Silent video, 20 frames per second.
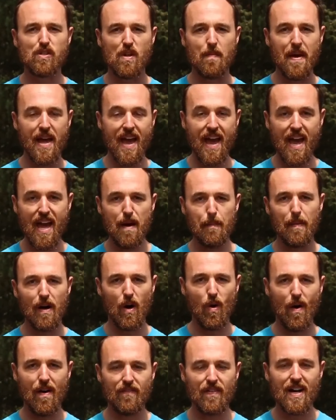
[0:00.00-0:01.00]
some
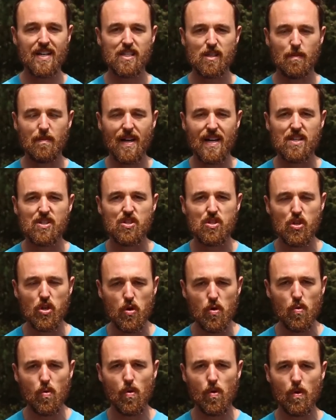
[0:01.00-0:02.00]
ammo, I've got some nice
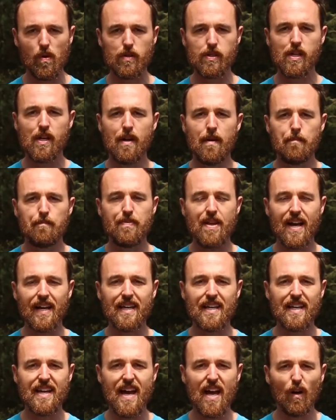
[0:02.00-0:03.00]
tools that
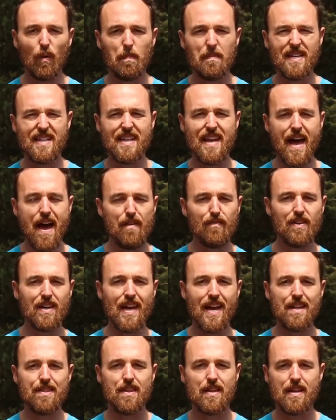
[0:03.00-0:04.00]
can help me
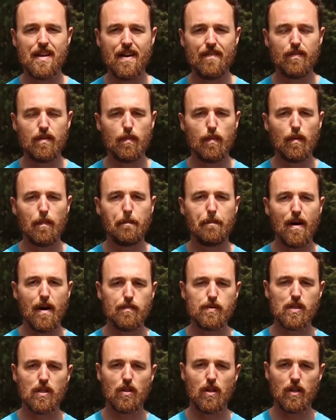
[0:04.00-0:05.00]
navigate the inevitable
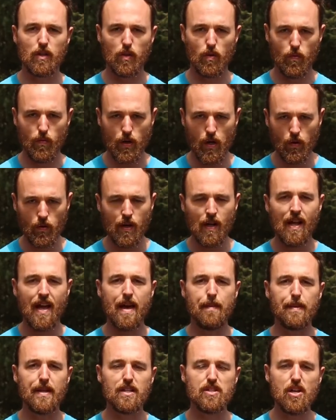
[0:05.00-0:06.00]
bumps along the road.
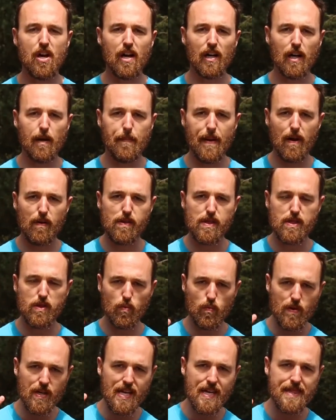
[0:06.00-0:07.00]
I'm gonna talk about
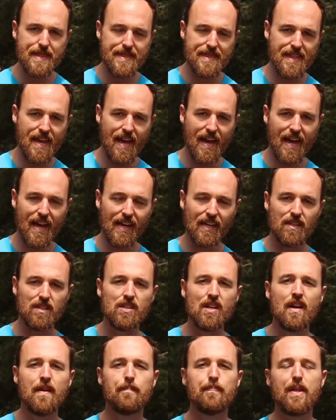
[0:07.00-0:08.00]
three
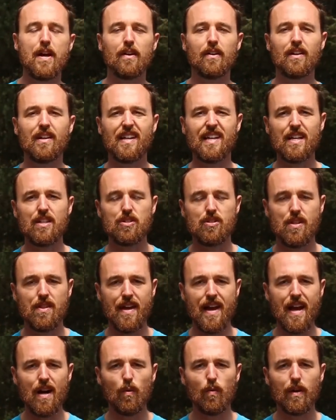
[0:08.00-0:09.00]
things that are gonna get you
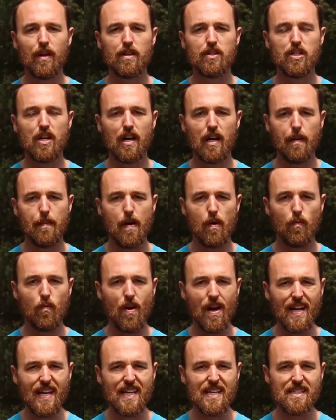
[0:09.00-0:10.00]
there. We're gonna talk about
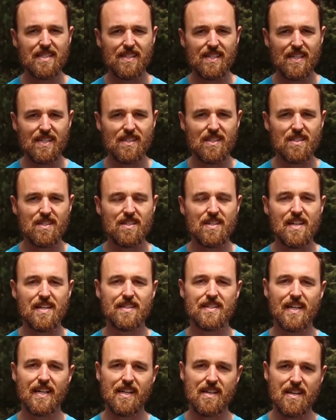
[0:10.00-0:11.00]
running consistency
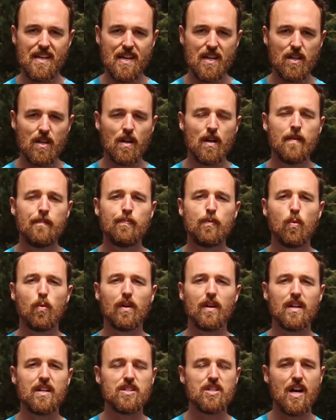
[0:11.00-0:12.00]
and technique,
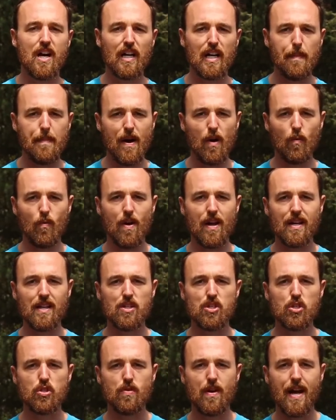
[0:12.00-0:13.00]
we're gonna talk about
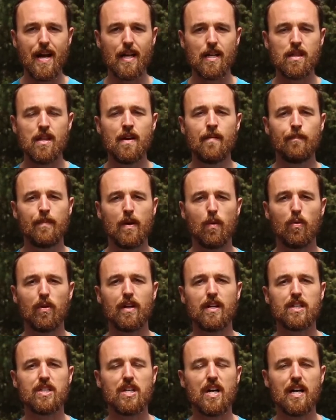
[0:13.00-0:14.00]
running strength, and we're
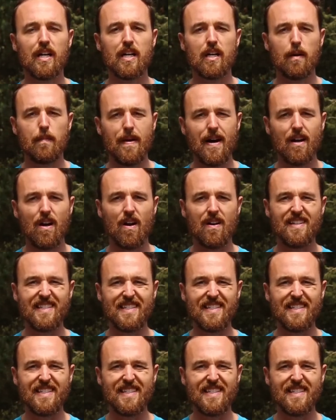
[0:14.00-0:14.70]
gonna talking about our